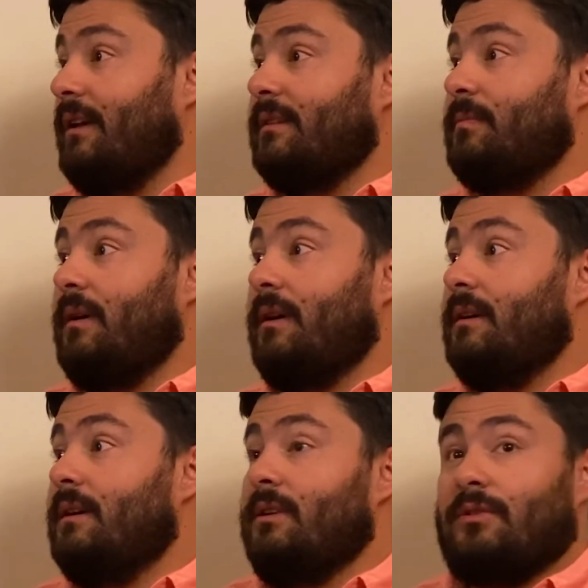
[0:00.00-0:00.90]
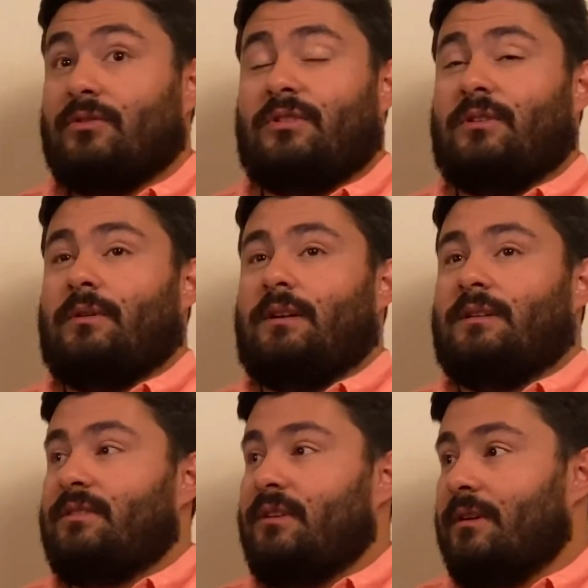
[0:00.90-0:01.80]
is, but there's
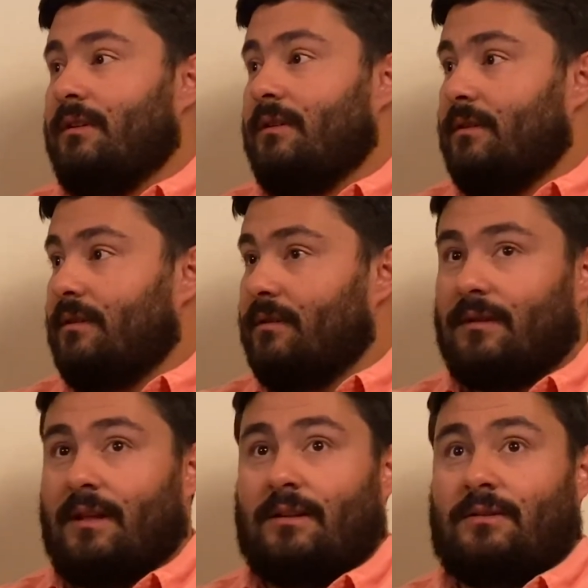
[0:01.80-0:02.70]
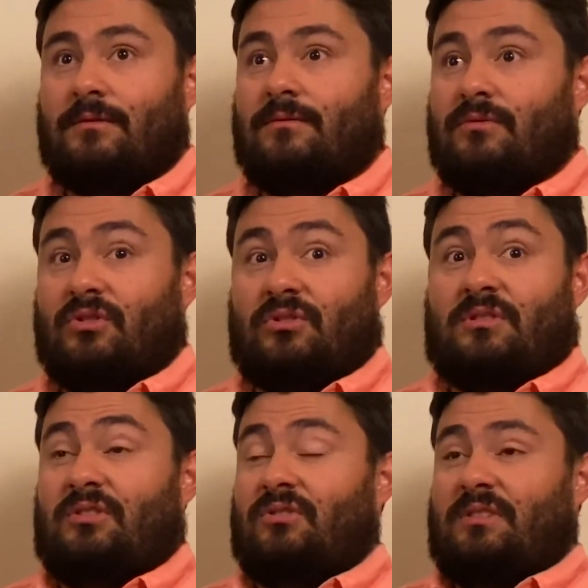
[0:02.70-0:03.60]
ingredients here that
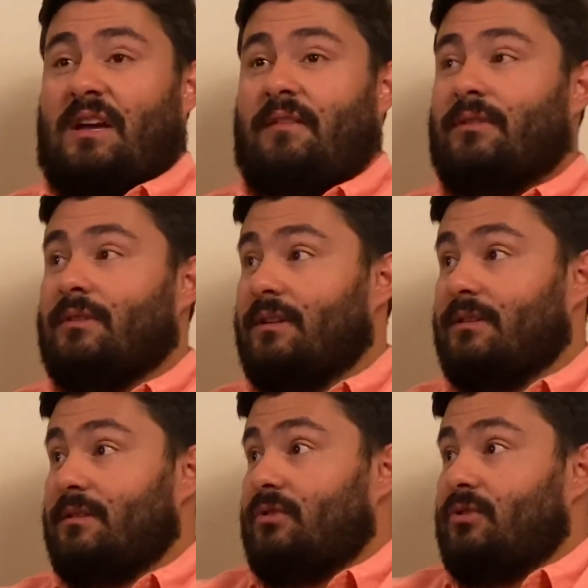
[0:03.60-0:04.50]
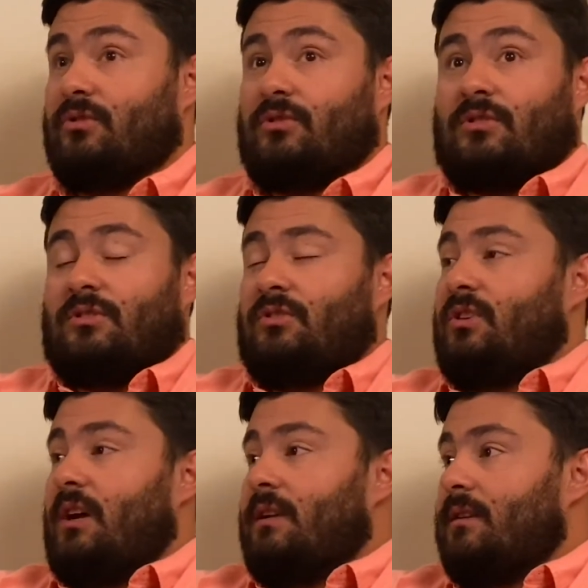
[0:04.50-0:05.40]
they just have here, that it's just because it's
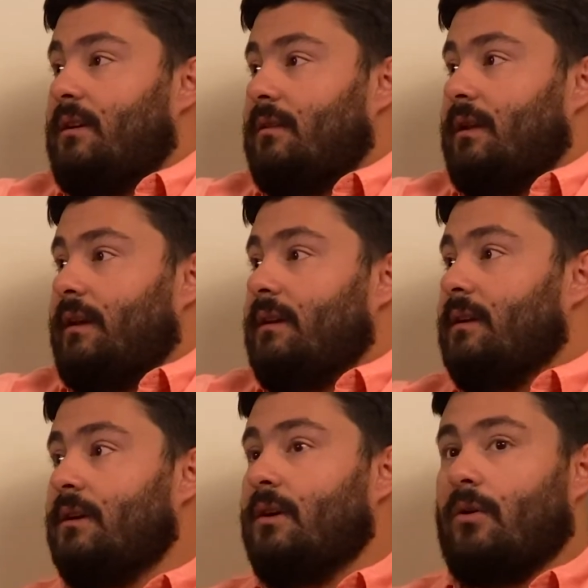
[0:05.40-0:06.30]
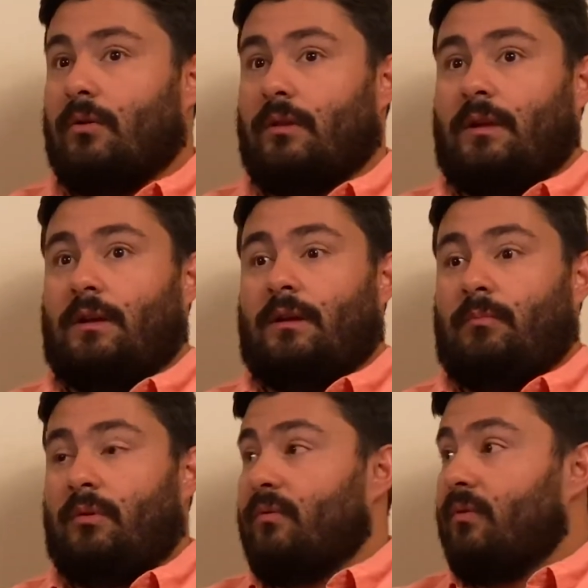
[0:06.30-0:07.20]
Chinatown. Like all the
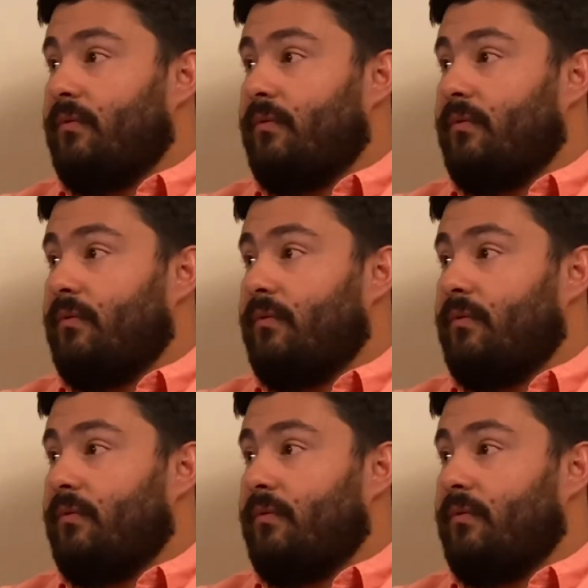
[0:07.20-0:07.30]
beautiful